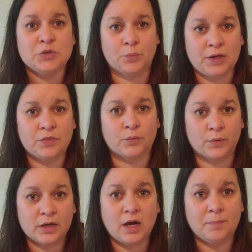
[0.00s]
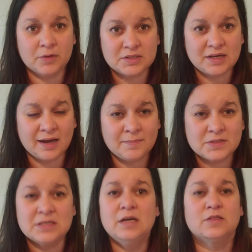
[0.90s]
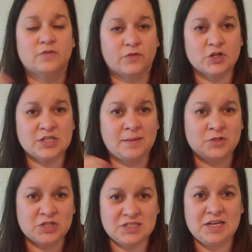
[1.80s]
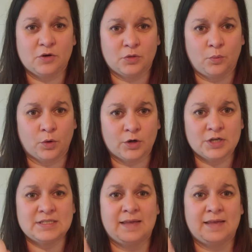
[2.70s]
to read through it a couple of times. The first time just to hear the words,